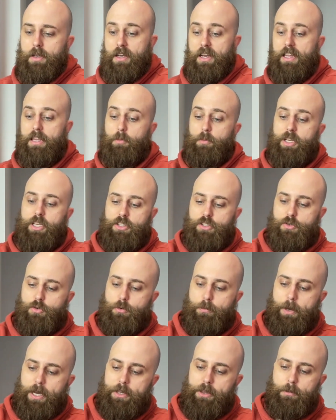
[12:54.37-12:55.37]
And then we can just
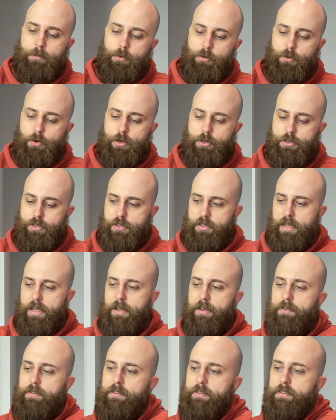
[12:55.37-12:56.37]
repeat the
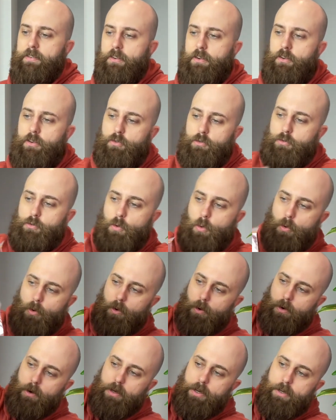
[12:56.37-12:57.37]
process
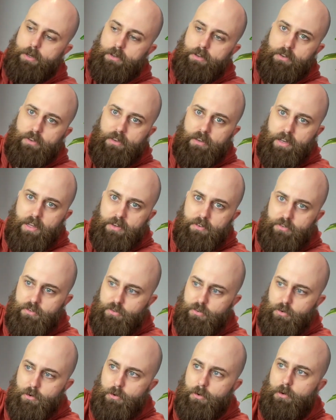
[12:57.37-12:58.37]
for the next
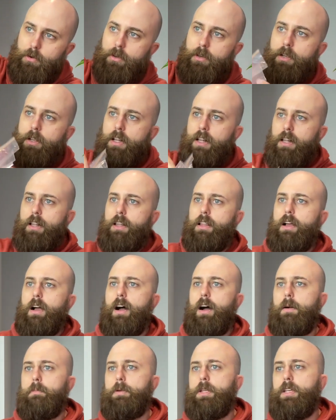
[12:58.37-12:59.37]
two
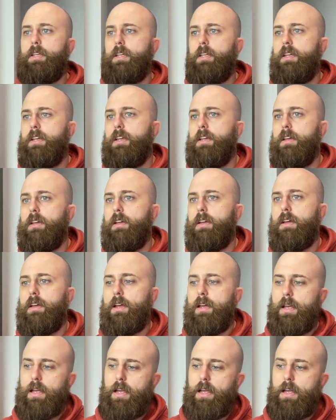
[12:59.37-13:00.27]
up here.